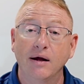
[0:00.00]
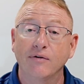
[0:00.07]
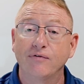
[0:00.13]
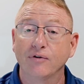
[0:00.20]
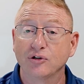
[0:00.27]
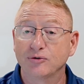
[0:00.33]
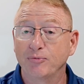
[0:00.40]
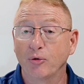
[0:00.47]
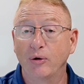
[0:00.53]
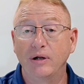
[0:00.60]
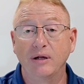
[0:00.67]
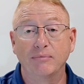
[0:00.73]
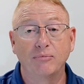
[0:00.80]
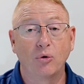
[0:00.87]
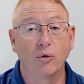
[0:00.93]
First
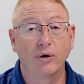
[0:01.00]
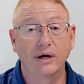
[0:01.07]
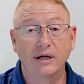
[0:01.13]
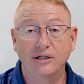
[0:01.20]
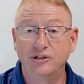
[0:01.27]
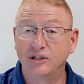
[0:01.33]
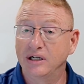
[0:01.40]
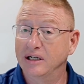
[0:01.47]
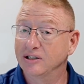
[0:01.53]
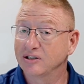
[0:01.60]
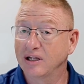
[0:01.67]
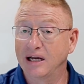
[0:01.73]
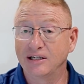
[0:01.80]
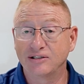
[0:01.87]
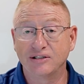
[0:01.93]
Meridian Mortgage
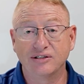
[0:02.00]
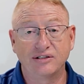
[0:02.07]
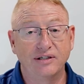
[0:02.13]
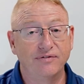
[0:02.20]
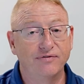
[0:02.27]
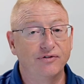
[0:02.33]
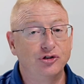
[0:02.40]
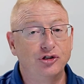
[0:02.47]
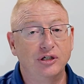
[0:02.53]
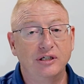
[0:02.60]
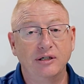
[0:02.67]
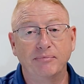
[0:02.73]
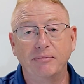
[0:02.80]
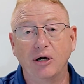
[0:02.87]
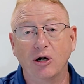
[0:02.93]
is licensed in
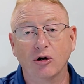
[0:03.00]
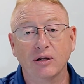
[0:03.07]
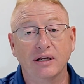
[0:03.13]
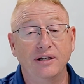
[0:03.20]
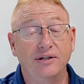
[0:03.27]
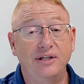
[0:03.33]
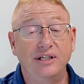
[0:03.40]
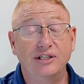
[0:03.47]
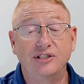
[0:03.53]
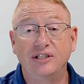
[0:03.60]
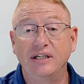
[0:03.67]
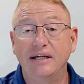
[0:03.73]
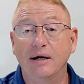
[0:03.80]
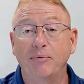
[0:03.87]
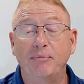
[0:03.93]
Virginia, Maryland,
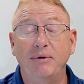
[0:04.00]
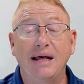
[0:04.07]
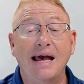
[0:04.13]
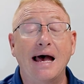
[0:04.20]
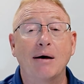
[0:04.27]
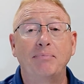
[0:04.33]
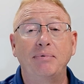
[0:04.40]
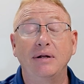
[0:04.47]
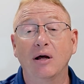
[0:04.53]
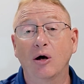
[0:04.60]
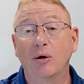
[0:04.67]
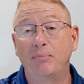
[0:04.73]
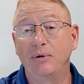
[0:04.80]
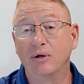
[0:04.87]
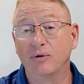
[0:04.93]
DC. I would be happy to
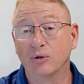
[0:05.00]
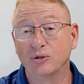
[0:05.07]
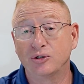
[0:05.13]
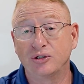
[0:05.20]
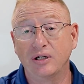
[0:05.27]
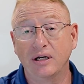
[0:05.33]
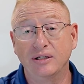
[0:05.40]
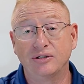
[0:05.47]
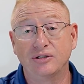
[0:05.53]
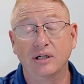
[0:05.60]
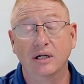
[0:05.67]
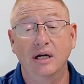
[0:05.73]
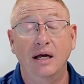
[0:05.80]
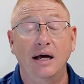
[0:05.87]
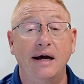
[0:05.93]
help you in those states.
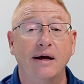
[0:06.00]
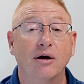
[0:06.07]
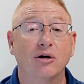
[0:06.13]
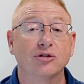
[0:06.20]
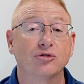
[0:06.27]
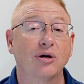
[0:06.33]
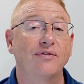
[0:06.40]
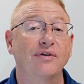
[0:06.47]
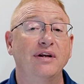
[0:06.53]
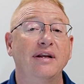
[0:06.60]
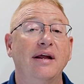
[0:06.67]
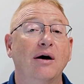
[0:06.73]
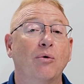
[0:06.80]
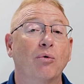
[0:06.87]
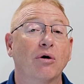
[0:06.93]
I also have a
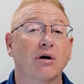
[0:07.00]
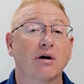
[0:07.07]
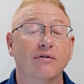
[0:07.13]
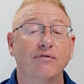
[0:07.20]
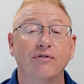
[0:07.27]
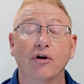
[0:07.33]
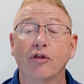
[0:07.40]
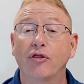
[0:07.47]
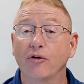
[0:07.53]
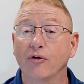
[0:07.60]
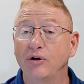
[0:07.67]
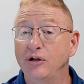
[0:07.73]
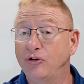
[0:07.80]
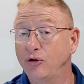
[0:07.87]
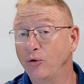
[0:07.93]
network of
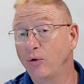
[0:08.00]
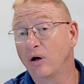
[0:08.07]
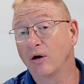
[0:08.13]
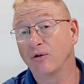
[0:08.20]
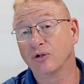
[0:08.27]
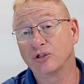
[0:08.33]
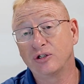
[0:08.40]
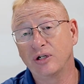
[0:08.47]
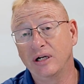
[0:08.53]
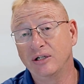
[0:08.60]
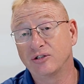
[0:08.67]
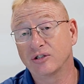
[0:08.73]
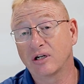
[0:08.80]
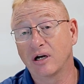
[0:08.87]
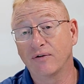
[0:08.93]
32 other
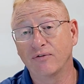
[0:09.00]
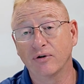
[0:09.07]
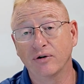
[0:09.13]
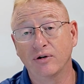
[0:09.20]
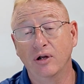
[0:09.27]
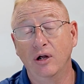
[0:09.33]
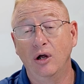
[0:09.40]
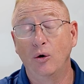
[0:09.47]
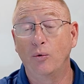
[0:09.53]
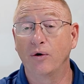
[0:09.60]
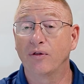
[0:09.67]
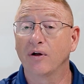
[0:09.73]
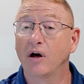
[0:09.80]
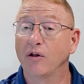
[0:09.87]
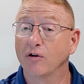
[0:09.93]
states covered
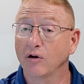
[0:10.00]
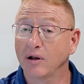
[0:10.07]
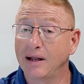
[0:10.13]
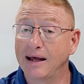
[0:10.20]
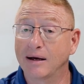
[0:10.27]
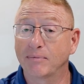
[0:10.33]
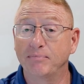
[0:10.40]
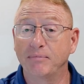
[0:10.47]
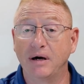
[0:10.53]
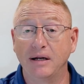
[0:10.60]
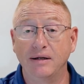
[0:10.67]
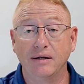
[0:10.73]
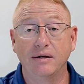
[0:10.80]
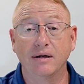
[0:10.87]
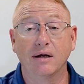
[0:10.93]
with other
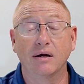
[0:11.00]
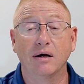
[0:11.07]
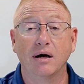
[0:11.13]
like-minded